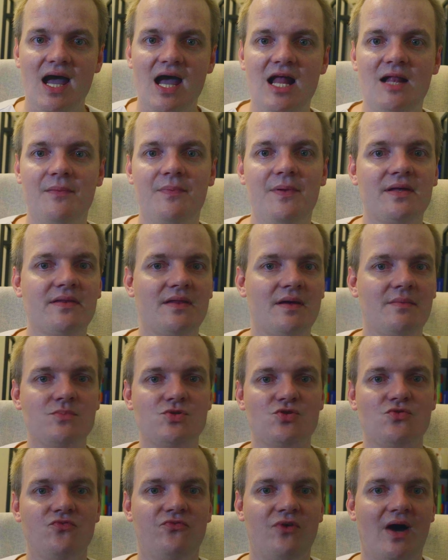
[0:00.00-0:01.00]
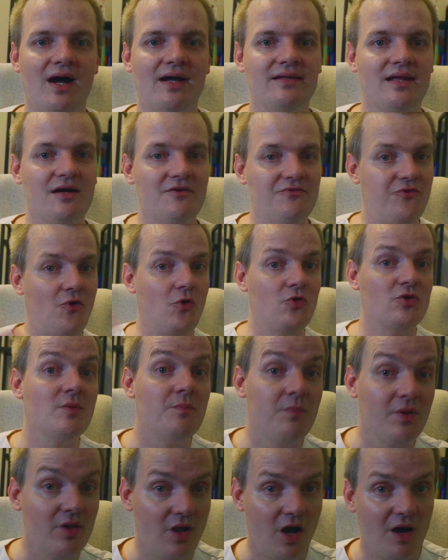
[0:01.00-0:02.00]
helping them to find
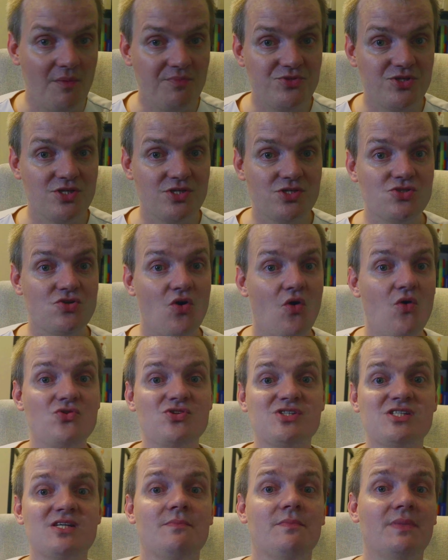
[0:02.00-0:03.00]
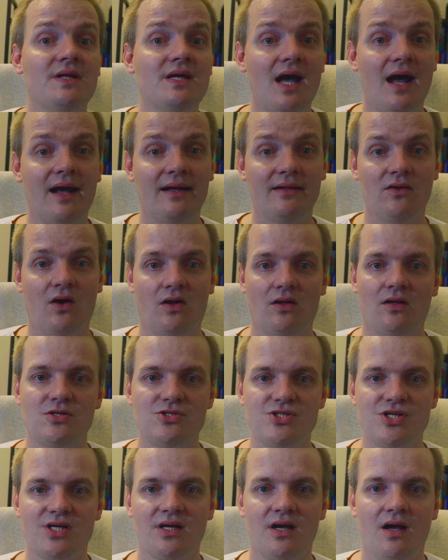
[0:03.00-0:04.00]
affordable options, or simply
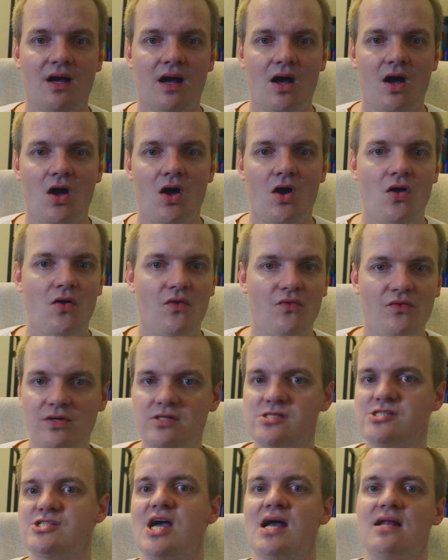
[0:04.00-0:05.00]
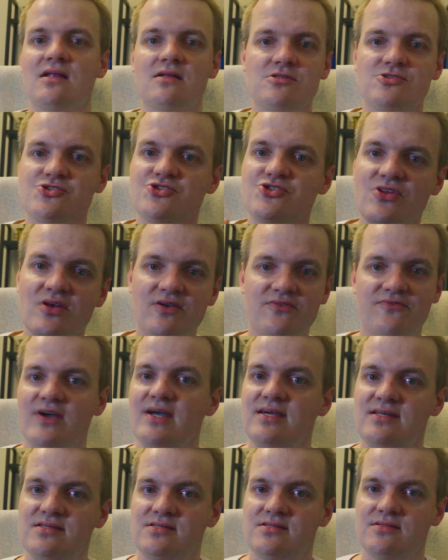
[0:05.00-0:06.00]
acknowledging the challenge they
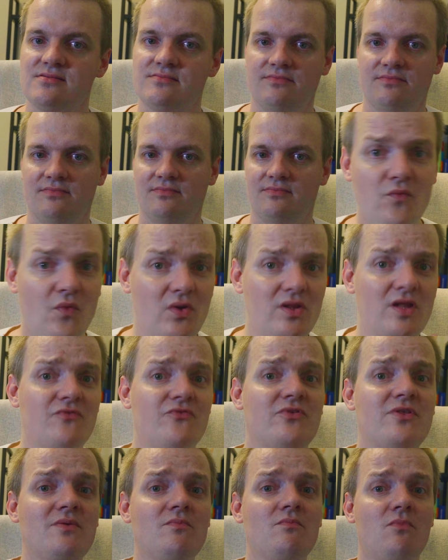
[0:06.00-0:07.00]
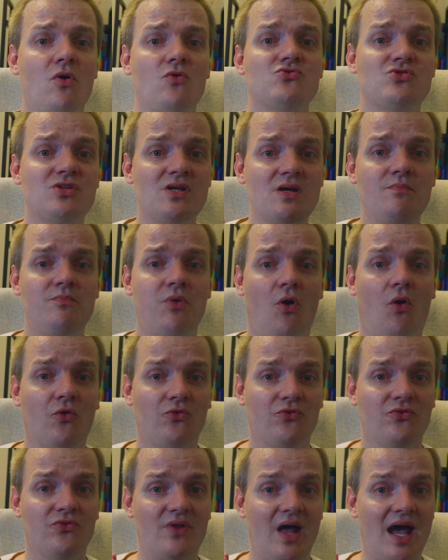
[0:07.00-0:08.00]
face. And one of the most
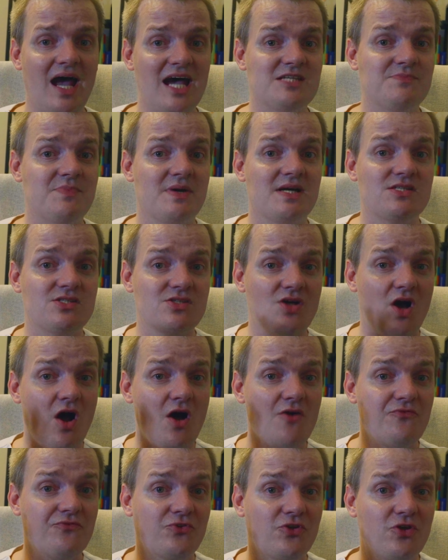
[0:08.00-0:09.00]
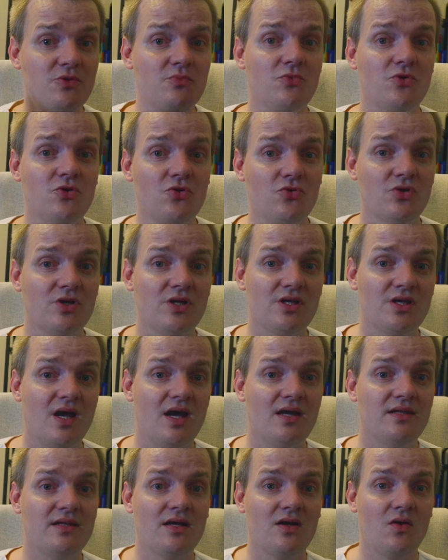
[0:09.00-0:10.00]
important aspects of
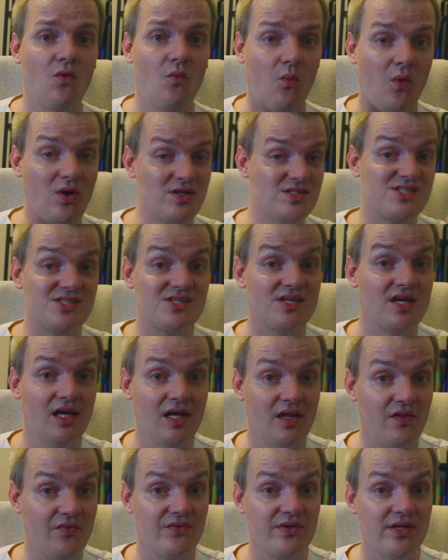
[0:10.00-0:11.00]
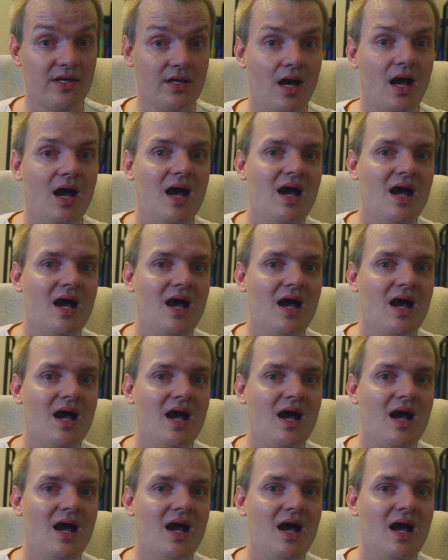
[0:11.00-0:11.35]
communicating what's healthy